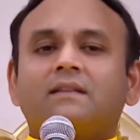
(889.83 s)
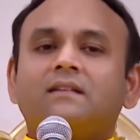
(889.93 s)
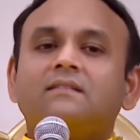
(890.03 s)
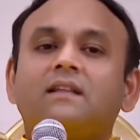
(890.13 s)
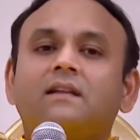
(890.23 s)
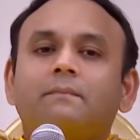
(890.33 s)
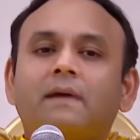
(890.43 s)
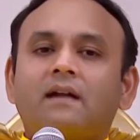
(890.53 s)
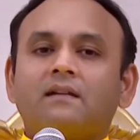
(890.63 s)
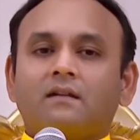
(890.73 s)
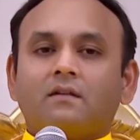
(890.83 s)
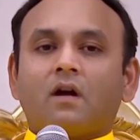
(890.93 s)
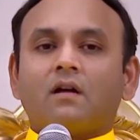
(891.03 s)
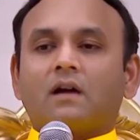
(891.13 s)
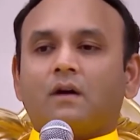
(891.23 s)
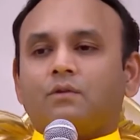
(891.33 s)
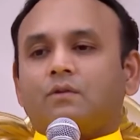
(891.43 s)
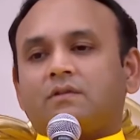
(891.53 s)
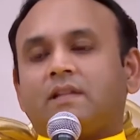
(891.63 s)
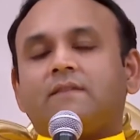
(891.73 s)
that is their bad, wrong
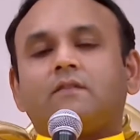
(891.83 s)
outlook.